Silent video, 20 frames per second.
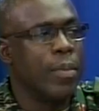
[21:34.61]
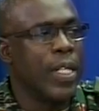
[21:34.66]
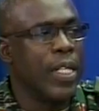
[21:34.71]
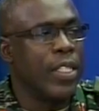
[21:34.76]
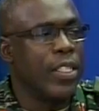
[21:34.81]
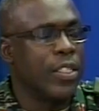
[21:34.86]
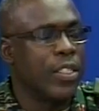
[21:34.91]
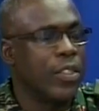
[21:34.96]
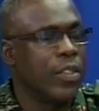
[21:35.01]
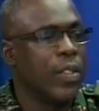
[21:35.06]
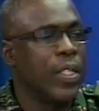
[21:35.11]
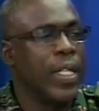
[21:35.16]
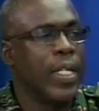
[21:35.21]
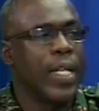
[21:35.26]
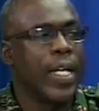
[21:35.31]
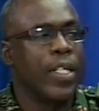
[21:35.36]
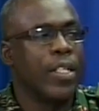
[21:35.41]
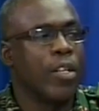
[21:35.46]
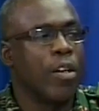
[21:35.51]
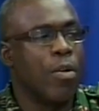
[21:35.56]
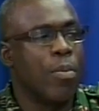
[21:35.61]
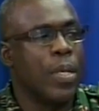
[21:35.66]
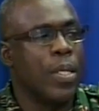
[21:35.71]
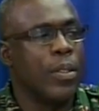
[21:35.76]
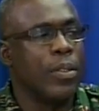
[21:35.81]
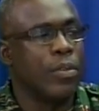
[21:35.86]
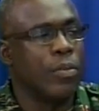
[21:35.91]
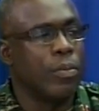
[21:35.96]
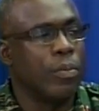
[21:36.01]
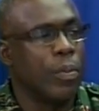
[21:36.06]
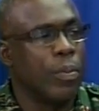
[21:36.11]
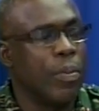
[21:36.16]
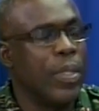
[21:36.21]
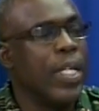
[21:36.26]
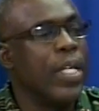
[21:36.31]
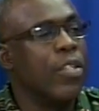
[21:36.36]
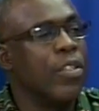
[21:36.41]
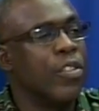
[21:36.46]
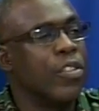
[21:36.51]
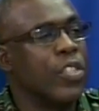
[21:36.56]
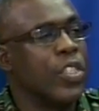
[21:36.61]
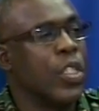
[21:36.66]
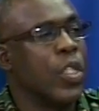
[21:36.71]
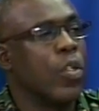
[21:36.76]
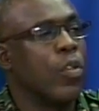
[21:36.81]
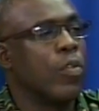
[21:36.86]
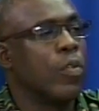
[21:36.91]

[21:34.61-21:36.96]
militia so they can come and begin to serve.